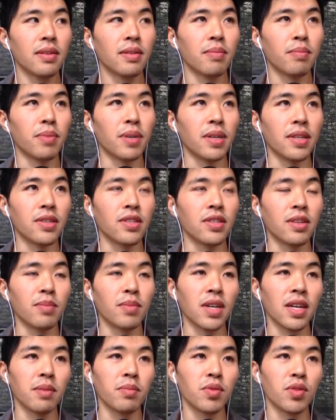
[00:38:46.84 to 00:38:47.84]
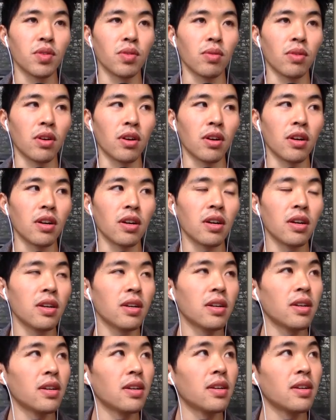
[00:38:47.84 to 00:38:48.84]
but sometimes there are.
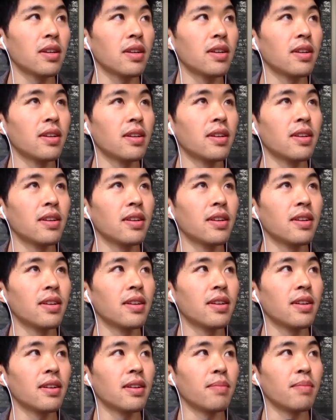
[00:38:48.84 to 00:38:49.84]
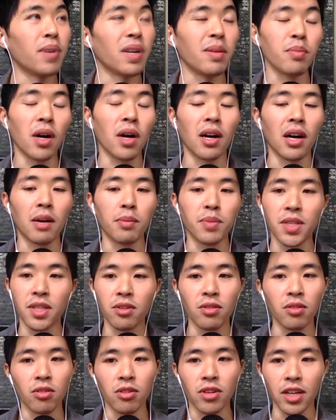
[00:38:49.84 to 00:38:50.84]
But I'm
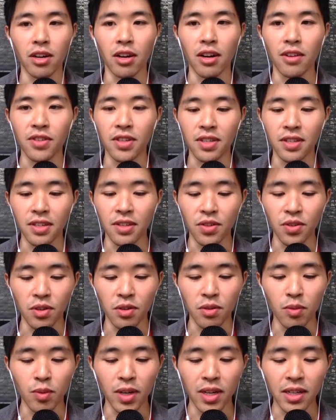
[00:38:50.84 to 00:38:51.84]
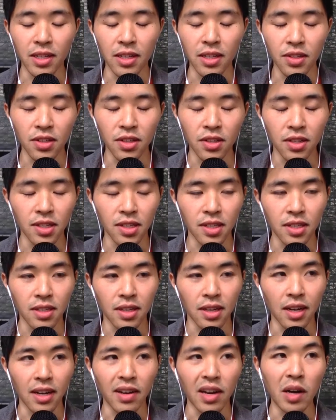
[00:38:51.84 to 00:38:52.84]
still learning, obviously. So when I listen to,
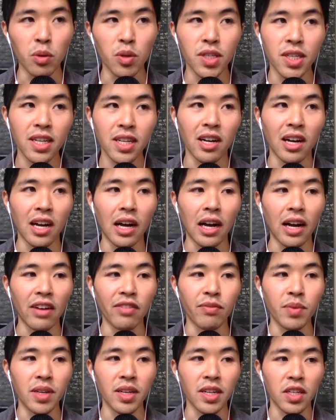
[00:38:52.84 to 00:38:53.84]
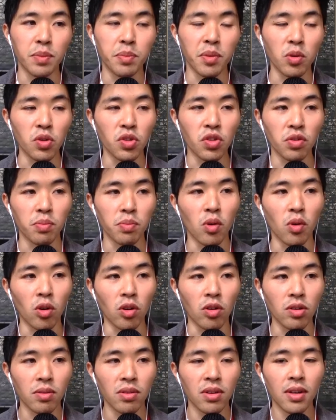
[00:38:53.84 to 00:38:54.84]
I would say I've been exposed to
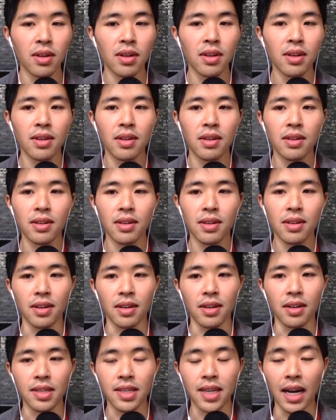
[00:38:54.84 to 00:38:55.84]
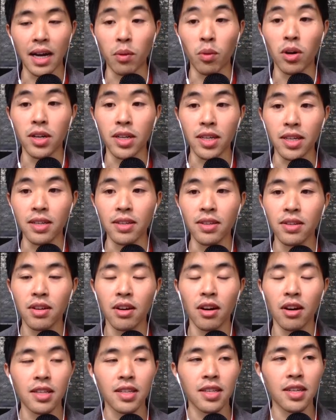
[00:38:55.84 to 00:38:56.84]
more Taiwanese
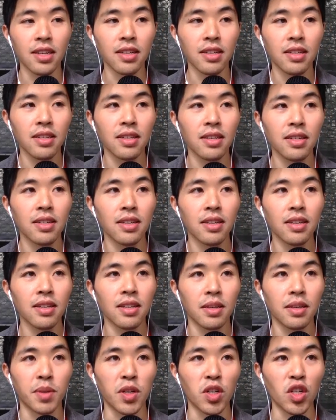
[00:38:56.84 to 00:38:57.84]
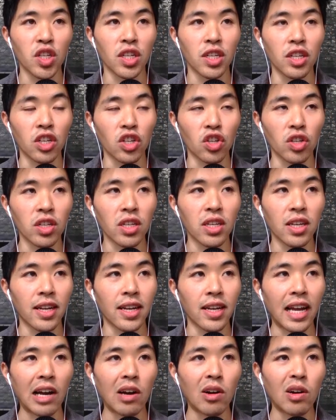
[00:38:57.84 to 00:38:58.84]
content, especially initially, and
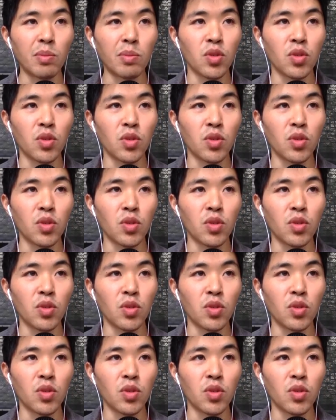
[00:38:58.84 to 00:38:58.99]
now I'm